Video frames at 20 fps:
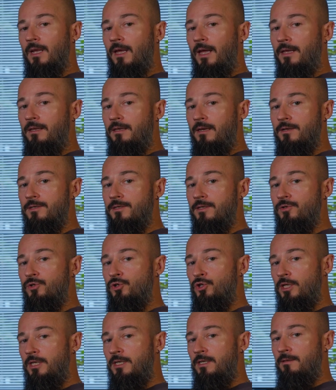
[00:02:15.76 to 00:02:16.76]
And here's a
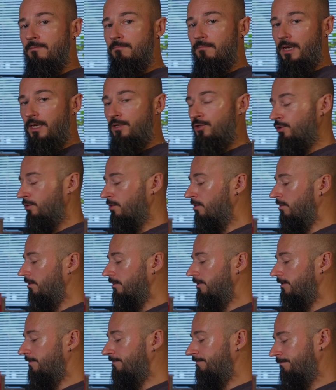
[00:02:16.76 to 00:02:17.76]
G major chord.